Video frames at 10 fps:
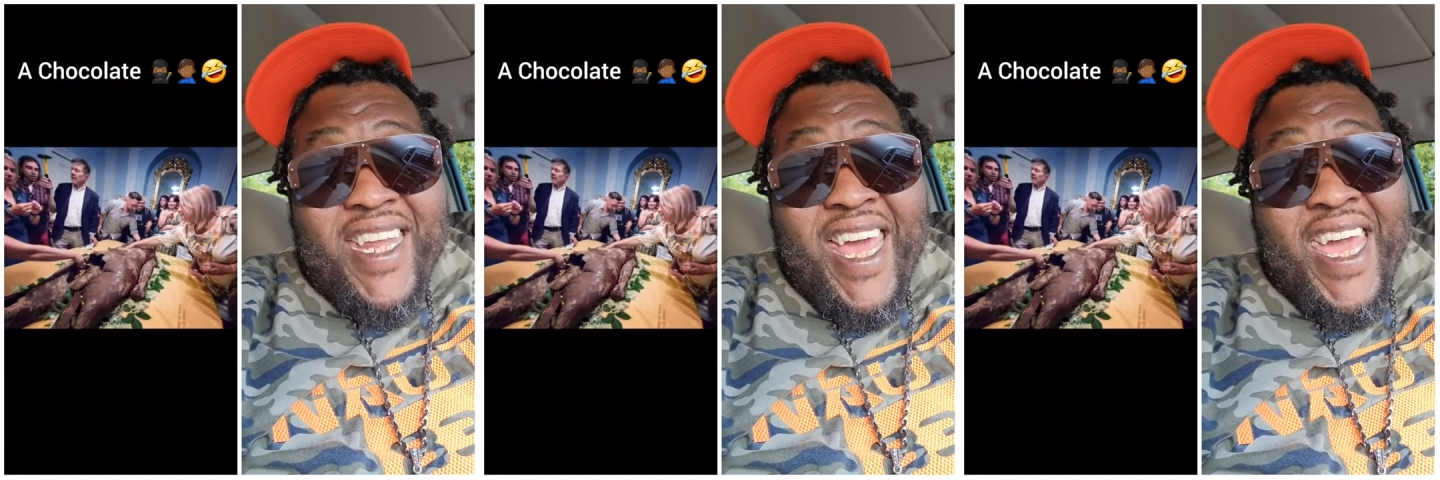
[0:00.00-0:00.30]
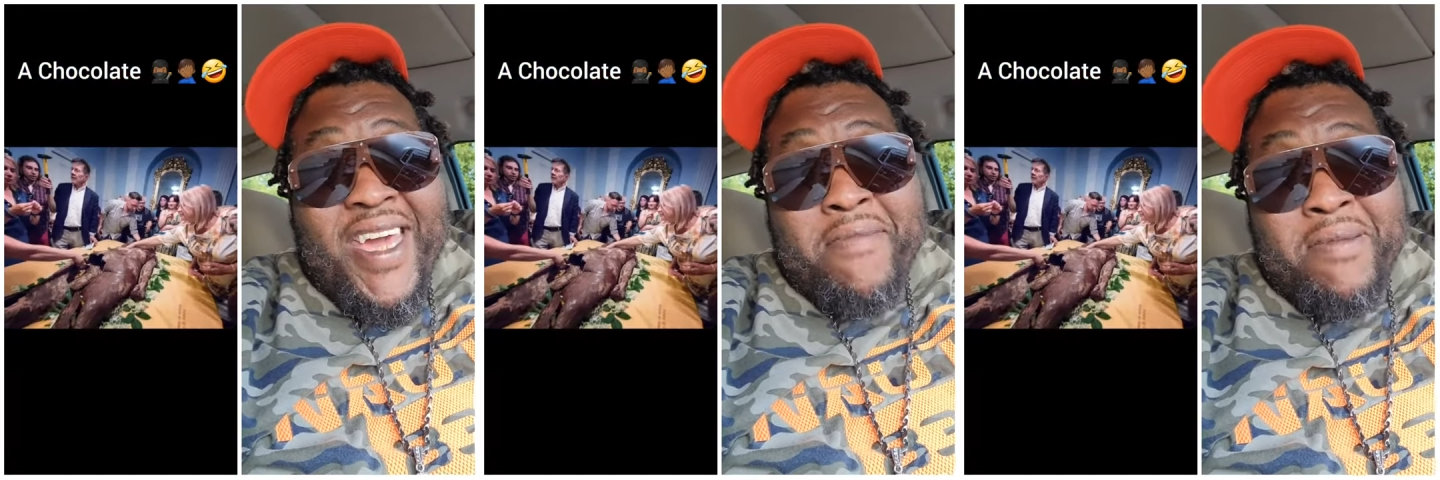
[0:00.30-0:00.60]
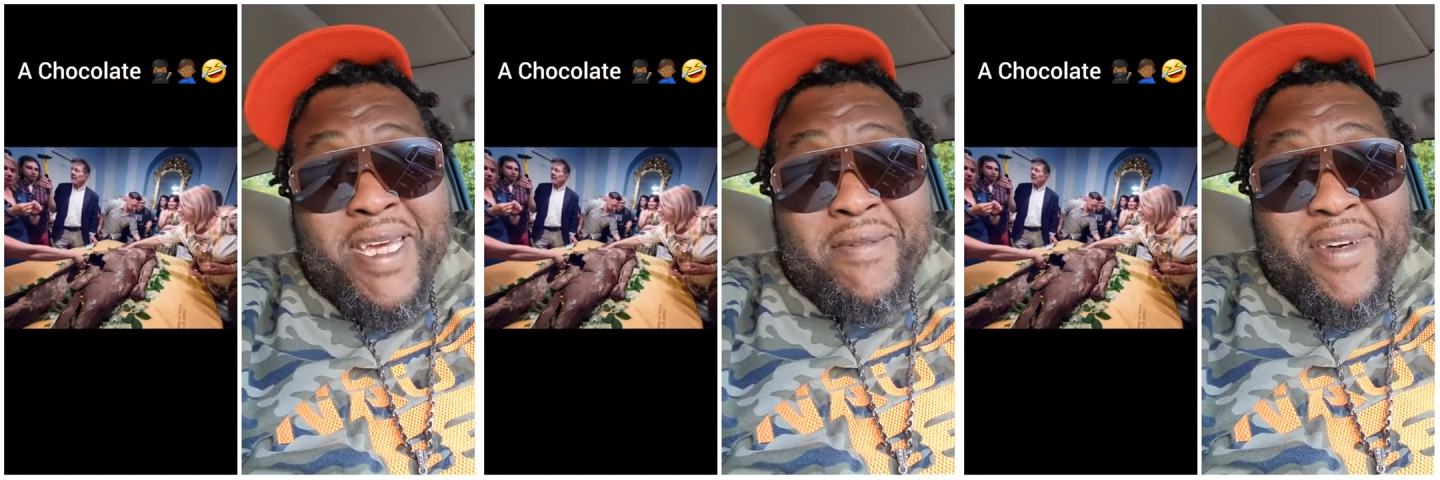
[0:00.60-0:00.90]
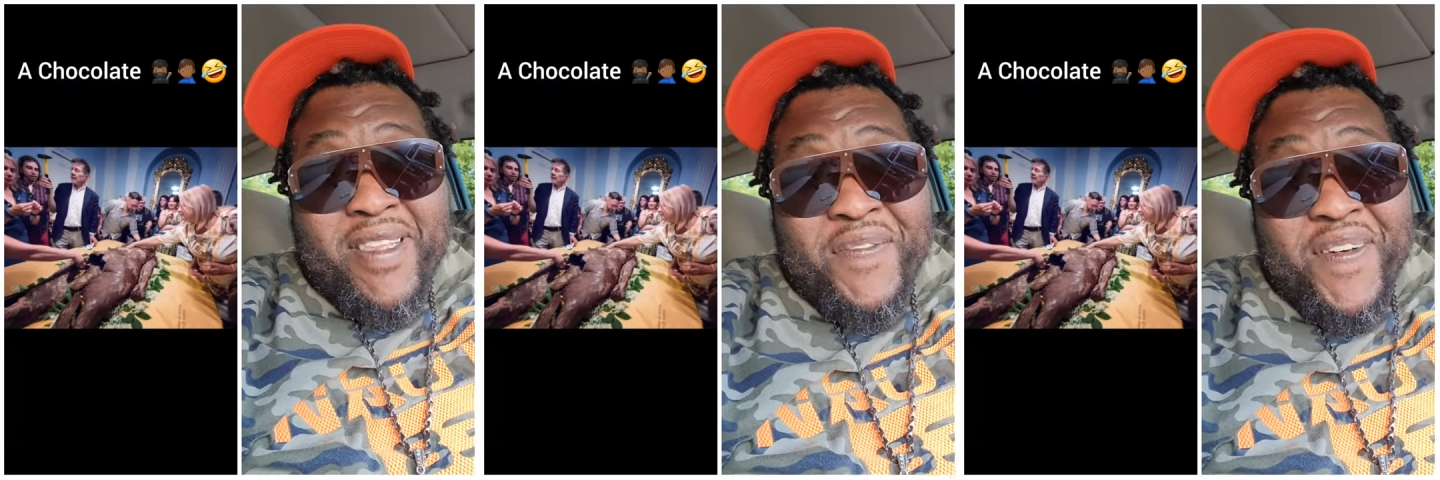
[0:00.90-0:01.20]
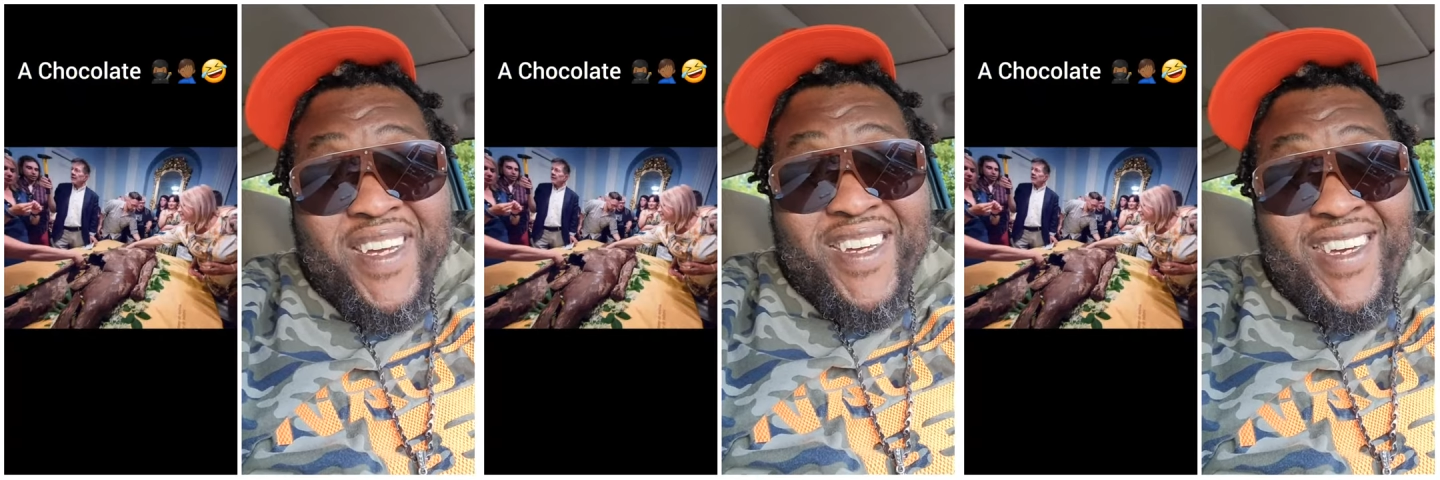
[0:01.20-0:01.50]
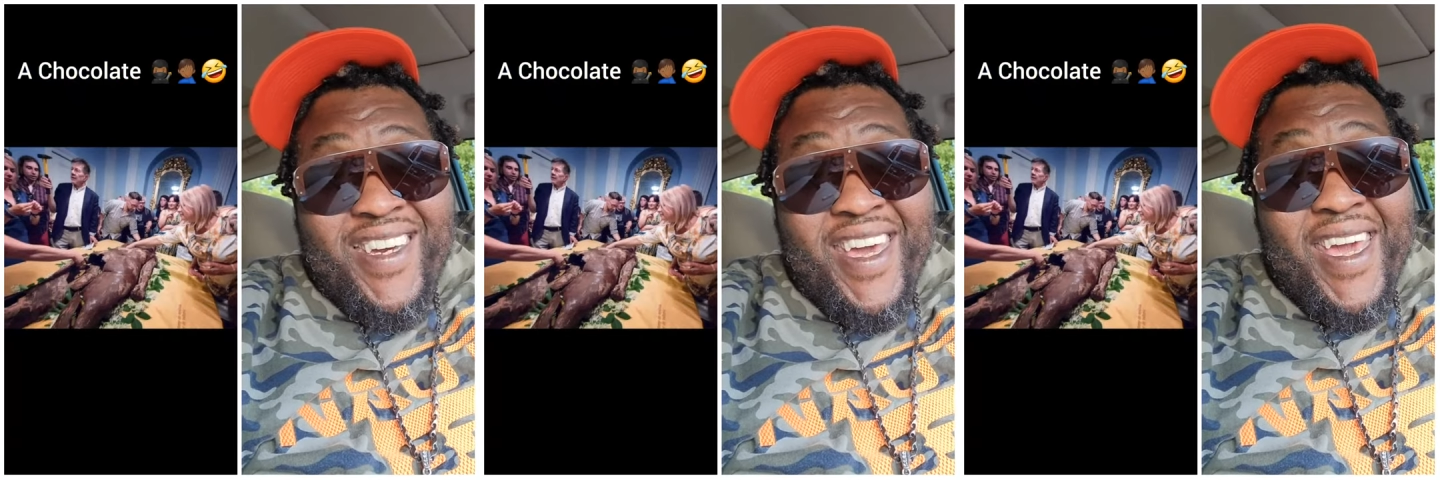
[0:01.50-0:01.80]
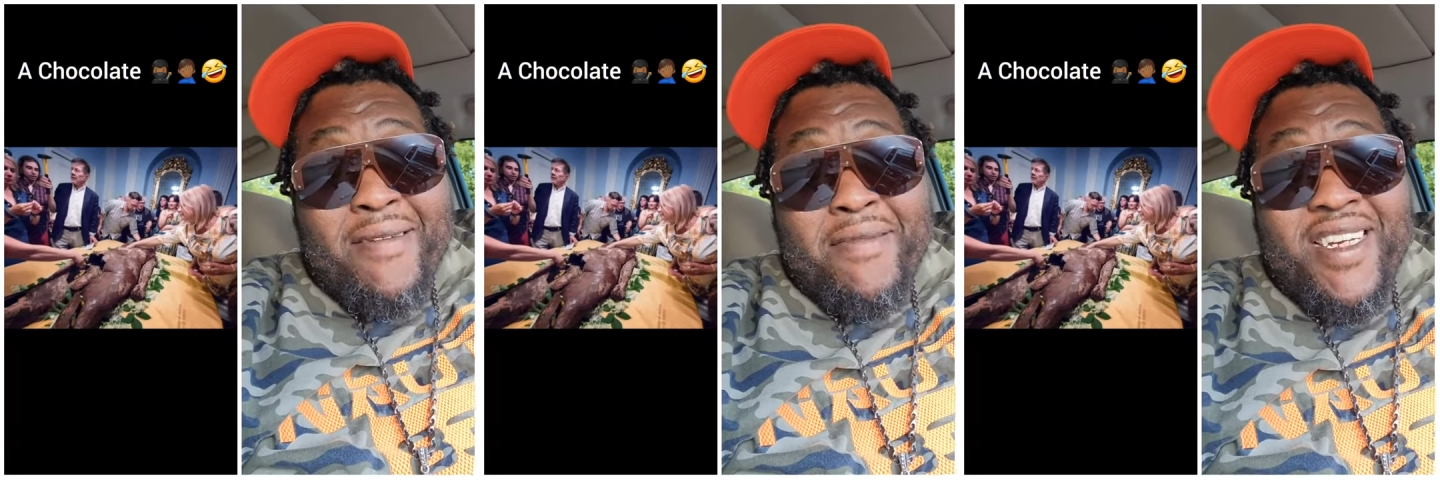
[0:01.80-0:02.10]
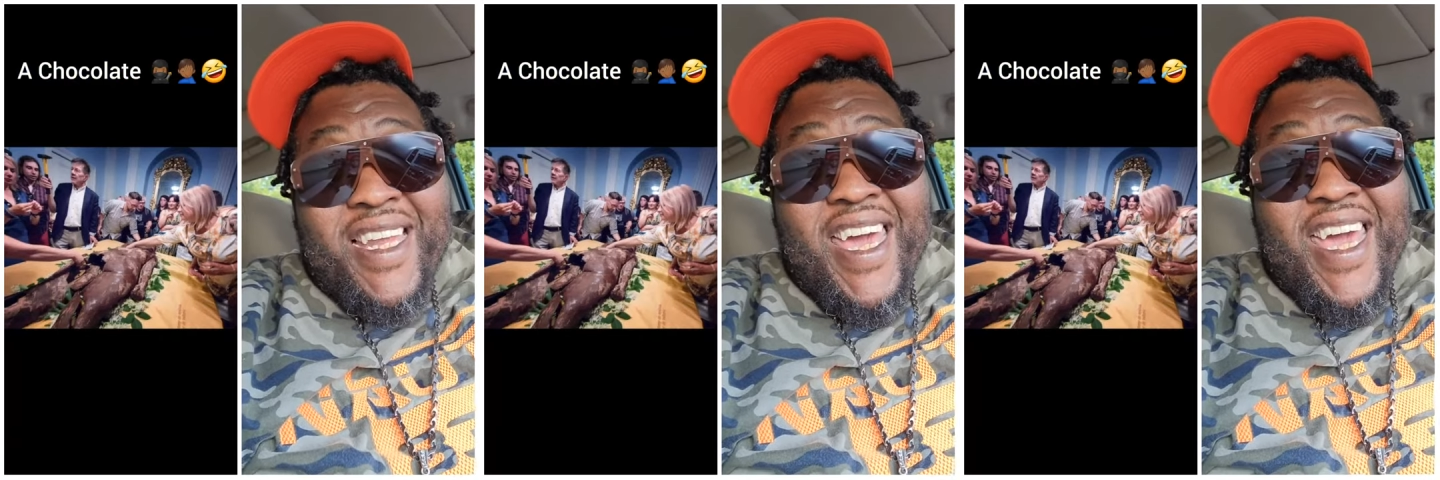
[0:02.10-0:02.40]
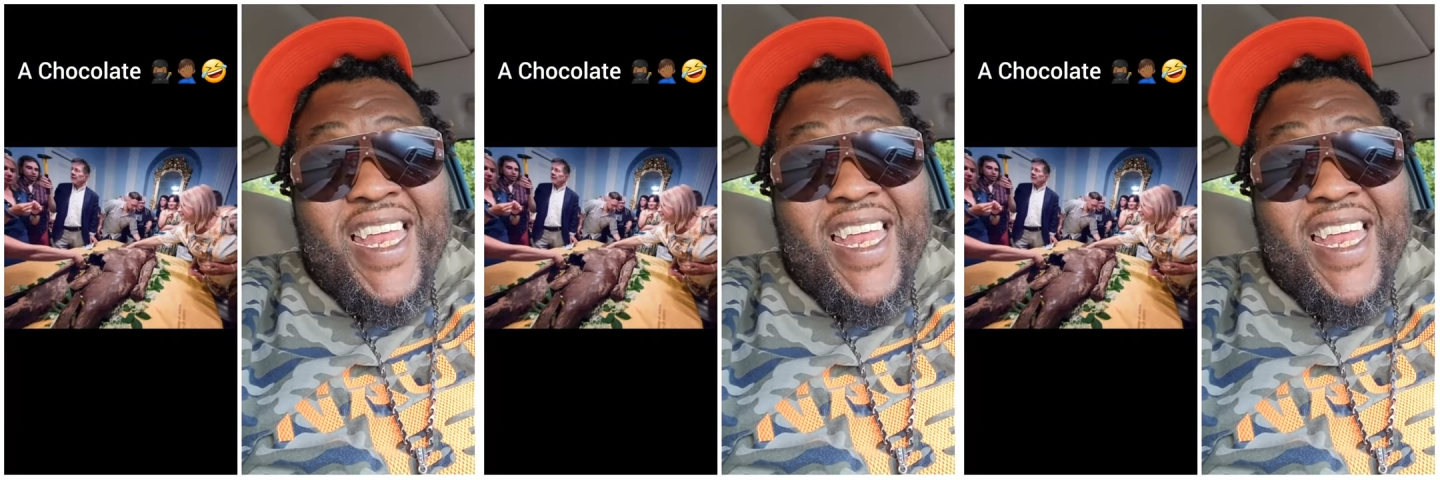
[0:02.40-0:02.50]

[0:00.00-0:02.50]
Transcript: ham up that motherfucker. Ham look like